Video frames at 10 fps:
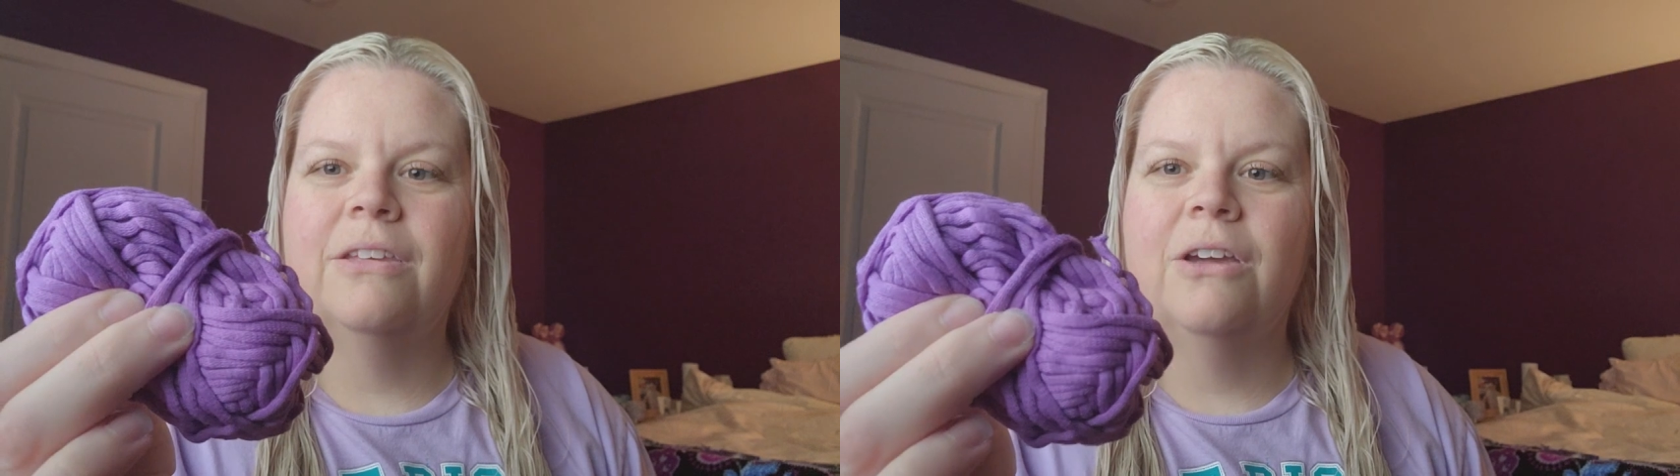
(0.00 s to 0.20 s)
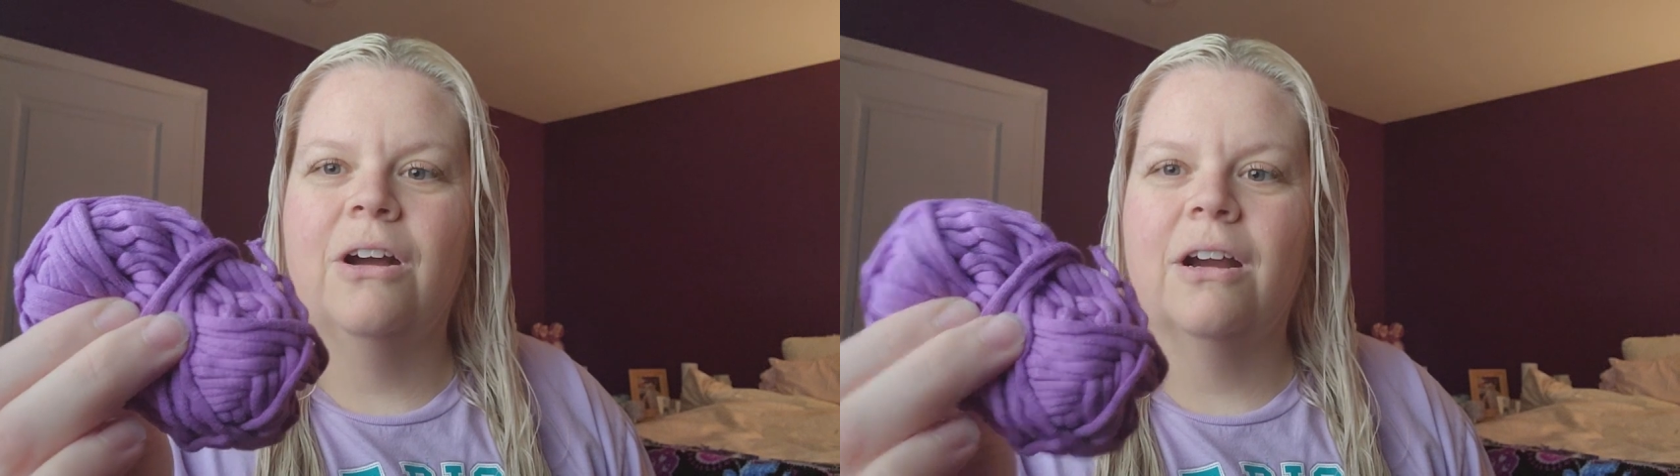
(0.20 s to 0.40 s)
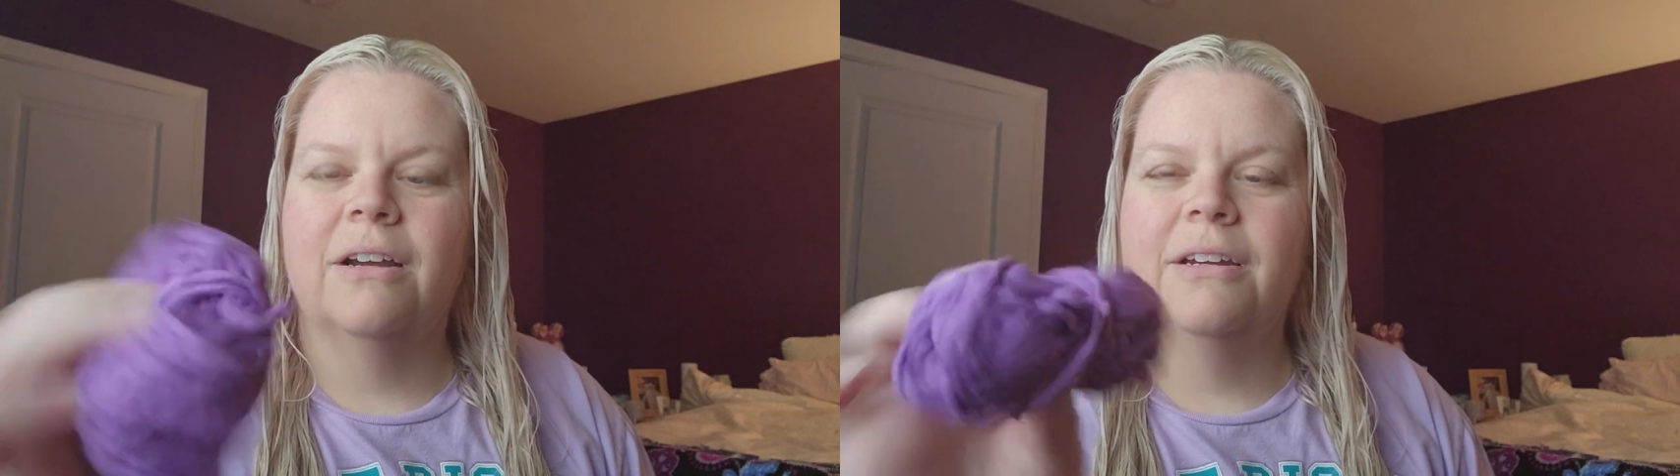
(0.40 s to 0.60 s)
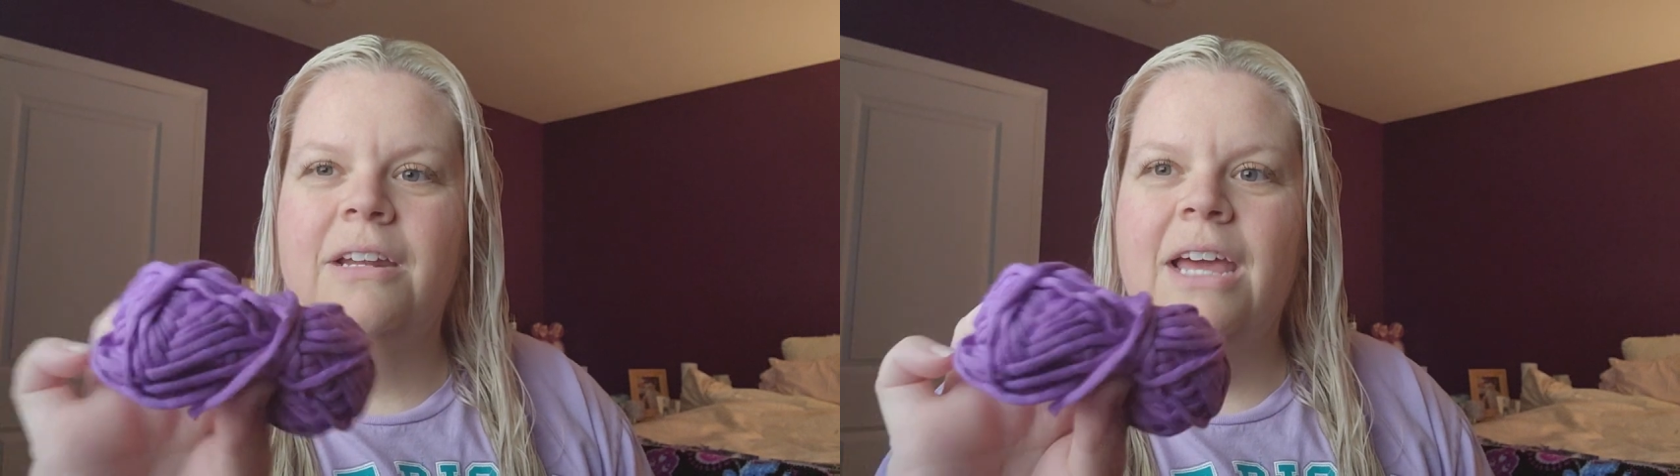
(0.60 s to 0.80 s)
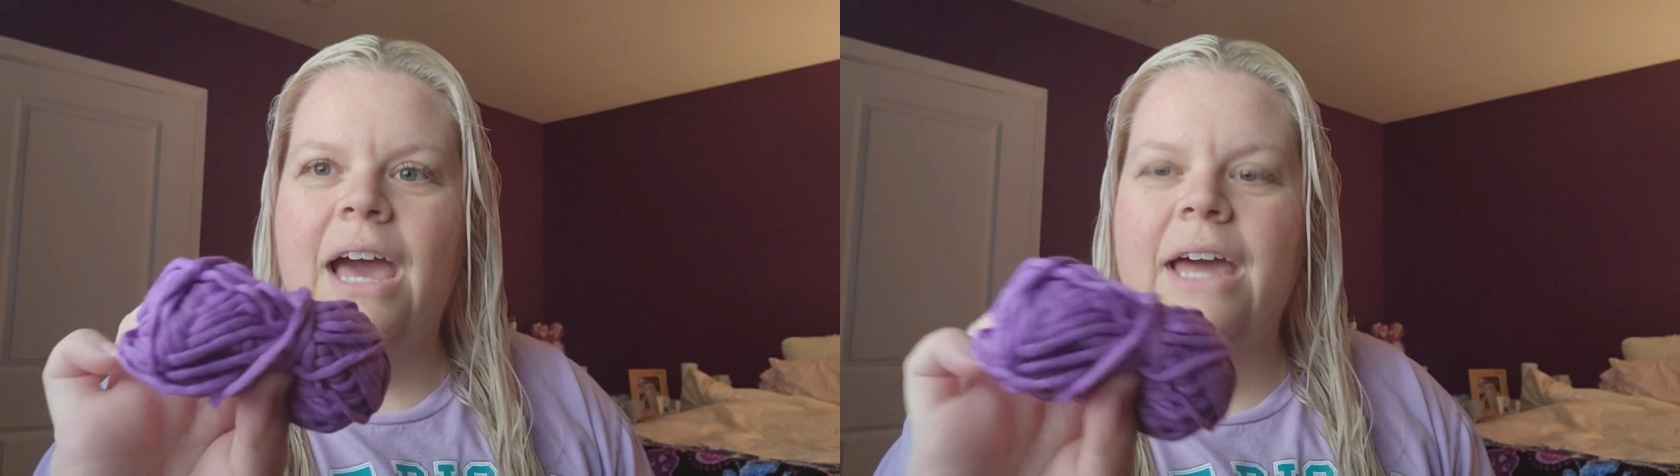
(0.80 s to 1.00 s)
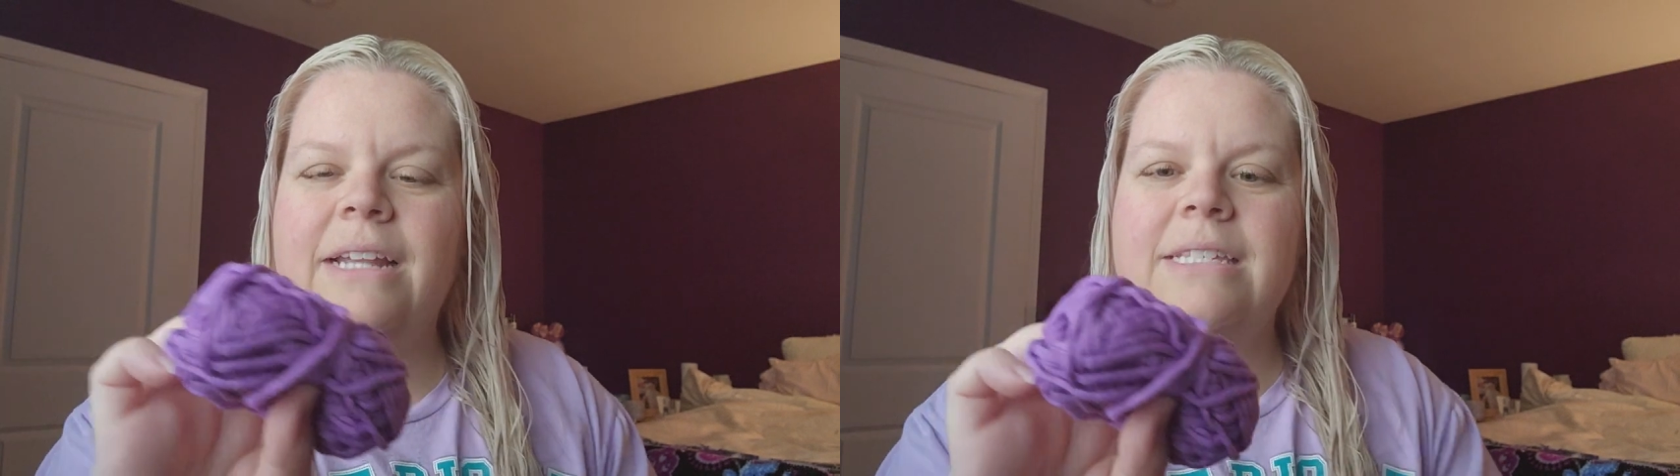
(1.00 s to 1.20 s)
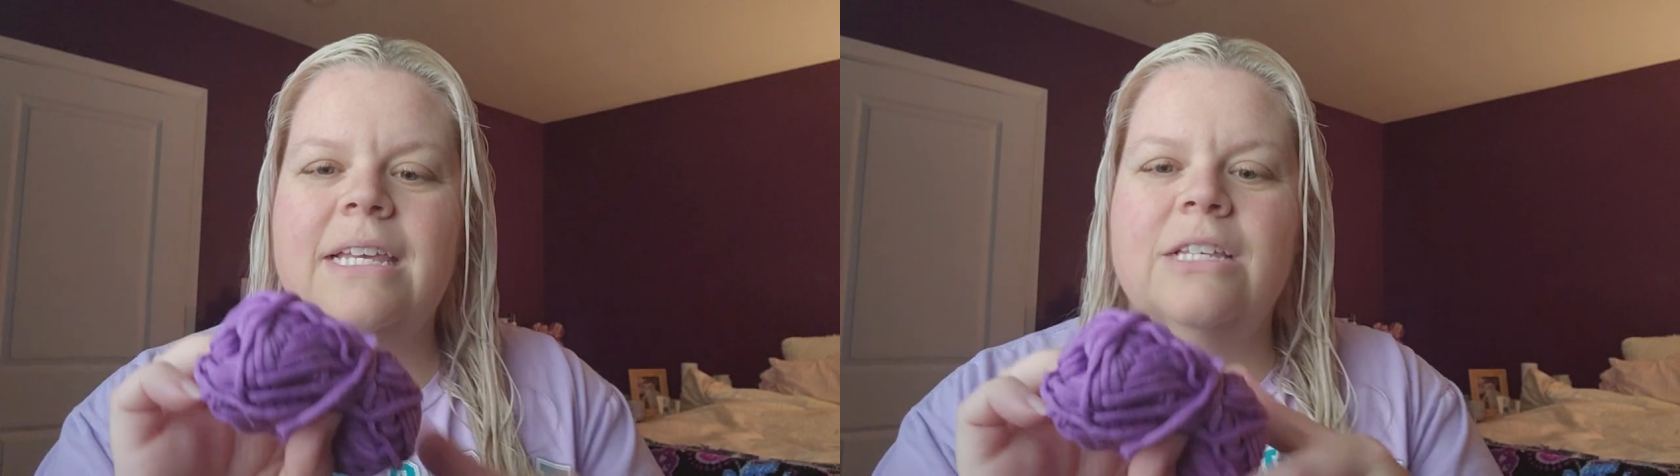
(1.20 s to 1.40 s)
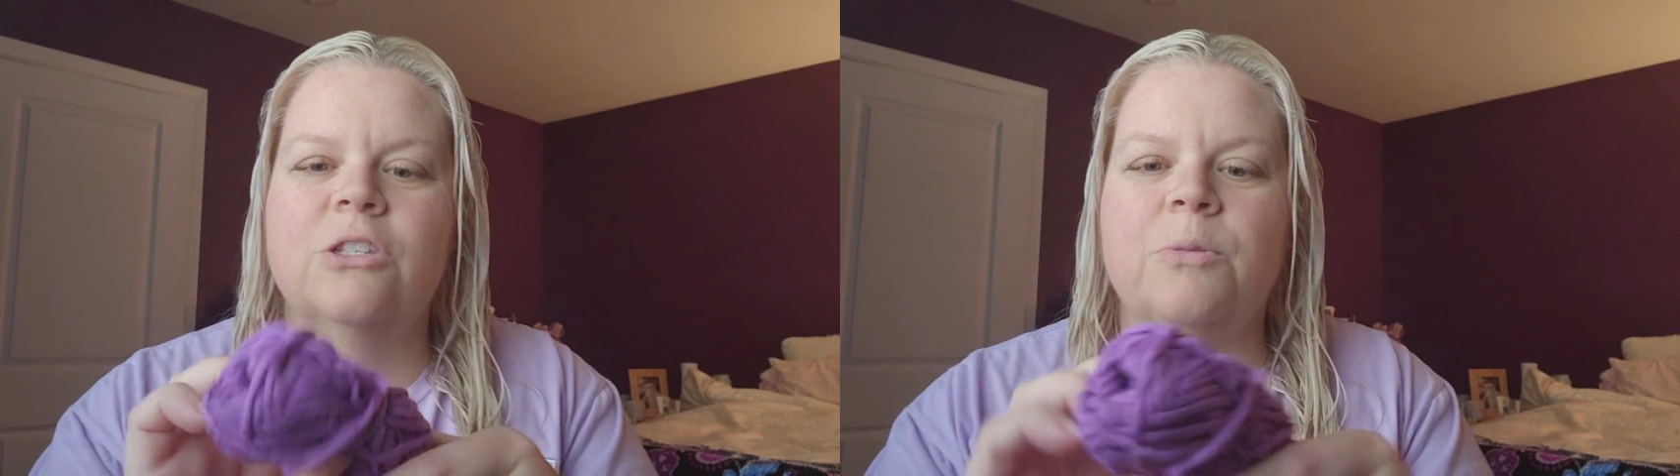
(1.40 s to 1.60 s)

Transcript: yarn and it's like